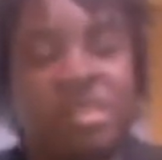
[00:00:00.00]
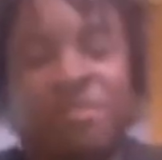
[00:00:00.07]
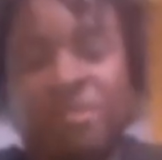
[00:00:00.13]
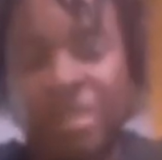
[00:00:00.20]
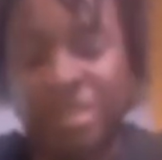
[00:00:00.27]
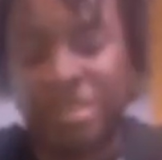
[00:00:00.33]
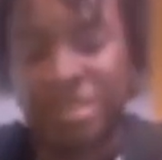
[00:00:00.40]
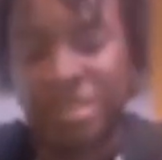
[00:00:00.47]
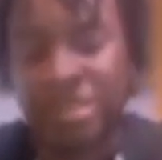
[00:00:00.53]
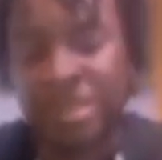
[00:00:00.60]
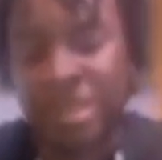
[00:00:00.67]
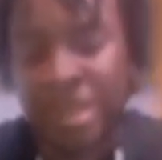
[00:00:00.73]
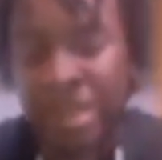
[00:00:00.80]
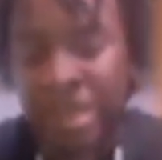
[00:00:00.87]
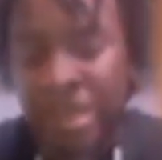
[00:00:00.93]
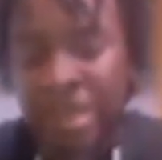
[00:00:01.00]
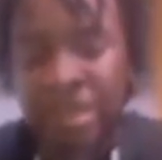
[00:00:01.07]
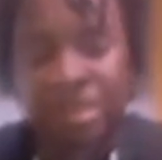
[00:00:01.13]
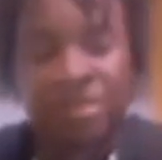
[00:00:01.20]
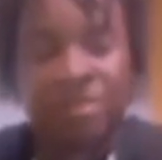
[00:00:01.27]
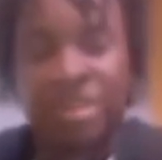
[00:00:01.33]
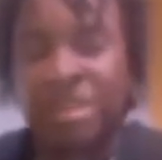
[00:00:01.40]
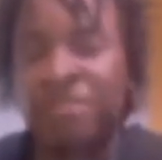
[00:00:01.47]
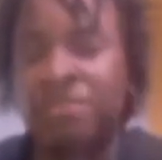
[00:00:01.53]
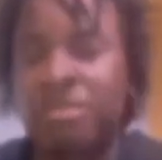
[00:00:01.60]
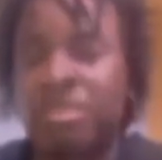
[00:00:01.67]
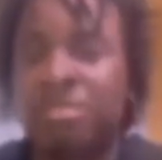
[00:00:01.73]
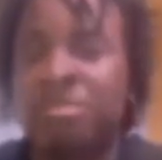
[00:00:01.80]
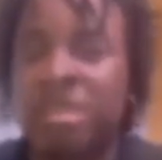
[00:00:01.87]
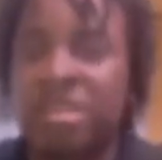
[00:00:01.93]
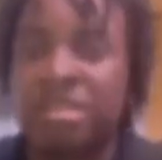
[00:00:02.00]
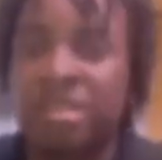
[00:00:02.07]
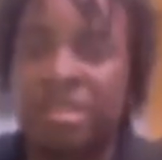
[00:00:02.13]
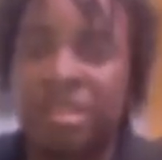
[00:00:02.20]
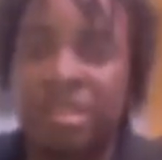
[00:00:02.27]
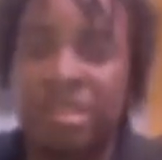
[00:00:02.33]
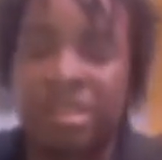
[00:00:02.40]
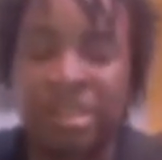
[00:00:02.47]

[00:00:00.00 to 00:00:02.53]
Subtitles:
find that when I first bought the kit,